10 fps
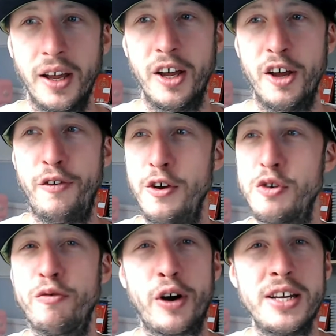Fusion
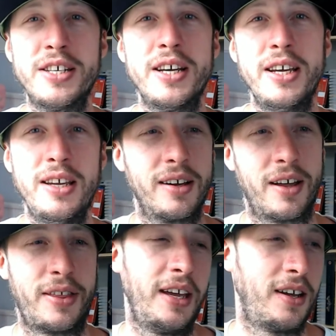Frenzy, I
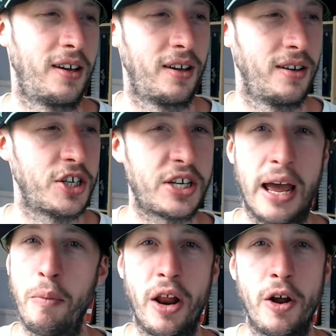think just getting
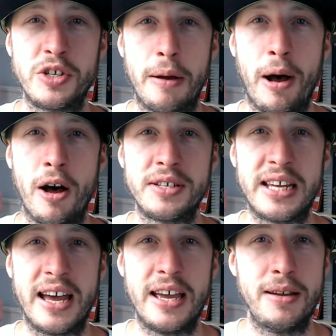one of those like party
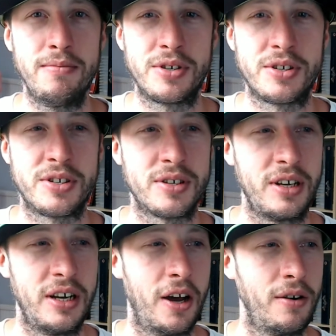games,
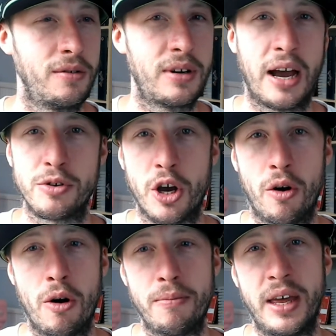couch
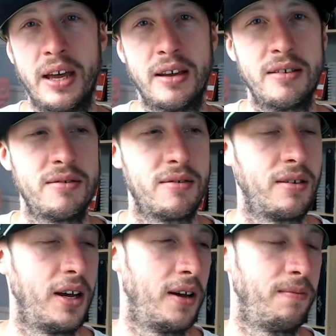co-op thing,
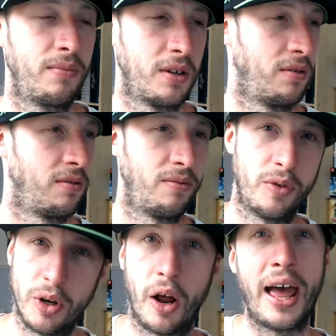
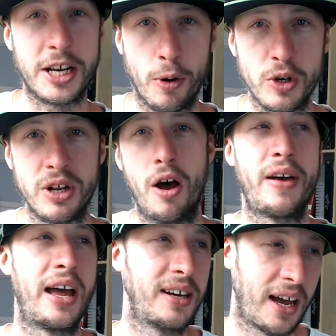like Xbox Live
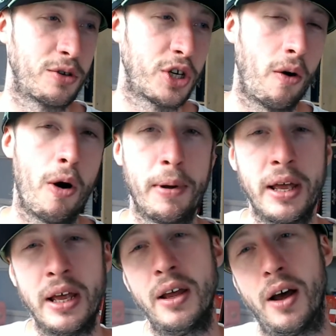and couch co-op.
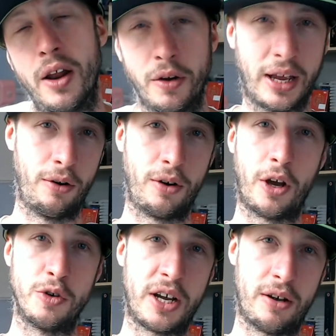I know
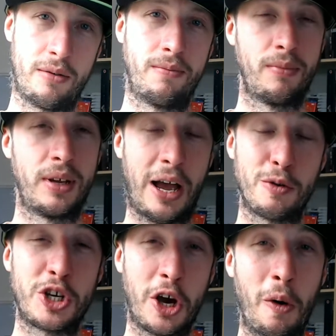
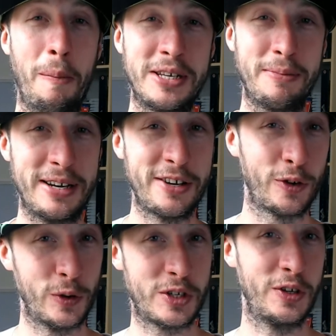couch co-op is a bit
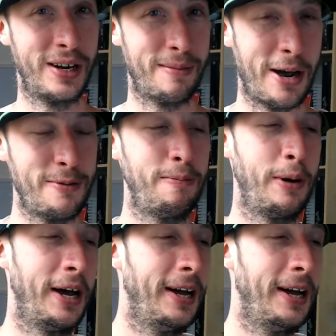difficult to do at the moment, but